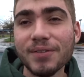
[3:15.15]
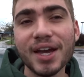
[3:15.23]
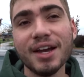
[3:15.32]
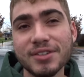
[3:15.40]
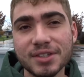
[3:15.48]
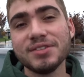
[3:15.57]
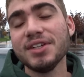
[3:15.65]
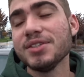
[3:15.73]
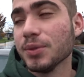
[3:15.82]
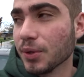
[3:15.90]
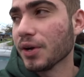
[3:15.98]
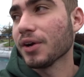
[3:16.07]
Yeah, I drifted
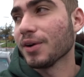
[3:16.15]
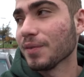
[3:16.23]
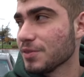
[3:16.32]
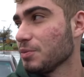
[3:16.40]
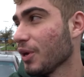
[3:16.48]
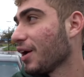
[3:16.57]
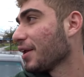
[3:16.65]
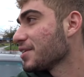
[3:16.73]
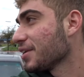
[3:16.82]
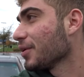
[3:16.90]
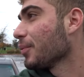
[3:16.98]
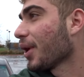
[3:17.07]
into a curb. Let's be
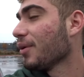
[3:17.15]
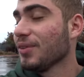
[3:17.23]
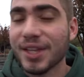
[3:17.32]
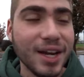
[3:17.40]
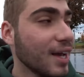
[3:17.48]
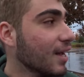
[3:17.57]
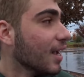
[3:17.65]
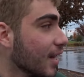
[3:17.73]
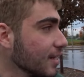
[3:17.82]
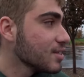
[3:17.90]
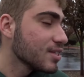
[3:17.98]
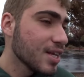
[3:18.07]
honest here. But I mean, it
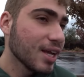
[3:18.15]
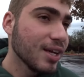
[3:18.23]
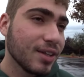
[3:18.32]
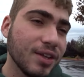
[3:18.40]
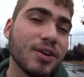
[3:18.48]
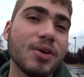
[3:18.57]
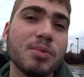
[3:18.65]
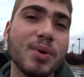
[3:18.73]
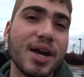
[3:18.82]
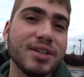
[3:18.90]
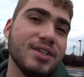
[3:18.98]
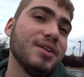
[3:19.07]
is technically curb
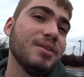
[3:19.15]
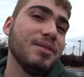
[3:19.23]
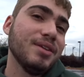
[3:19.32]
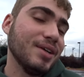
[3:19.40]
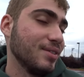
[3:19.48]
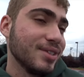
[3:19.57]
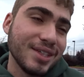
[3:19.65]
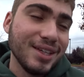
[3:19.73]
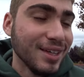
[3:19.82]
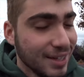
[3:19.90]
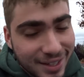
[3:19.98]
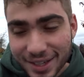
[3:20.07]
rash. You know what I mean? I'm saying.
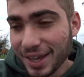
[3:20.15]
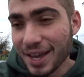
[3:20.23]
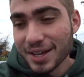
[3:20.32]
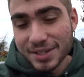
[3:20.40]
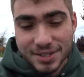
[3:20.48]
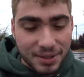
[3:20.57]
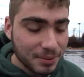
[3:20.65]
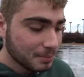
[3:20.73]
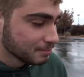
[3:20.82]
Yeah, so